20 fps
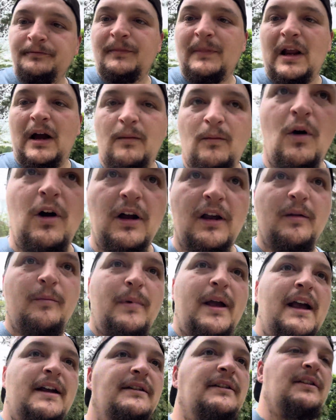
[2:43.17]
Now I'm walking
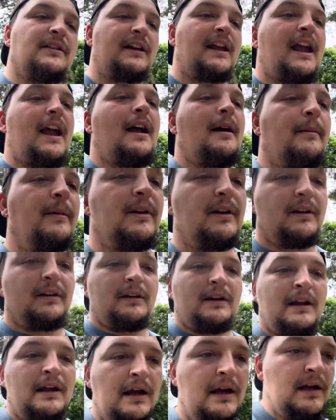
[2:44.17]
back to the cabin,
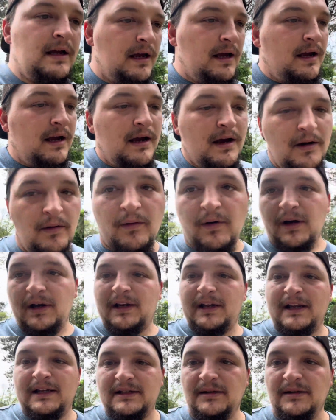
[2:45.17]
and we're going to get